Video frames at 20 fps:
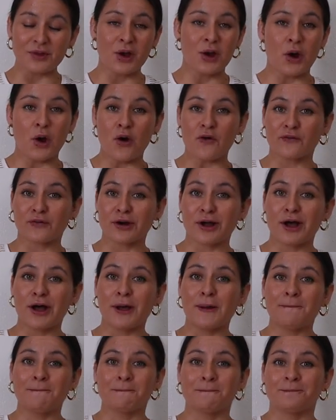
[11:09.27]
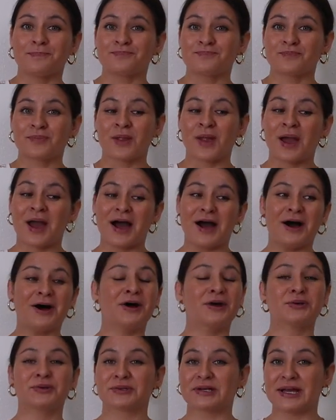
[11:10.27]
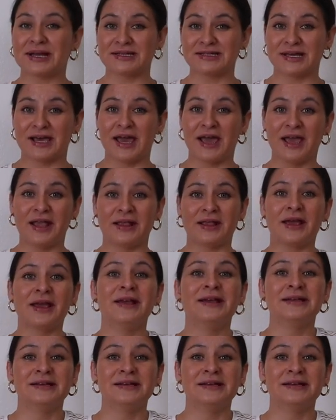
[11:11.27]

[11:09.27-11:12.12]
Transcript: overall, 100 out of 10.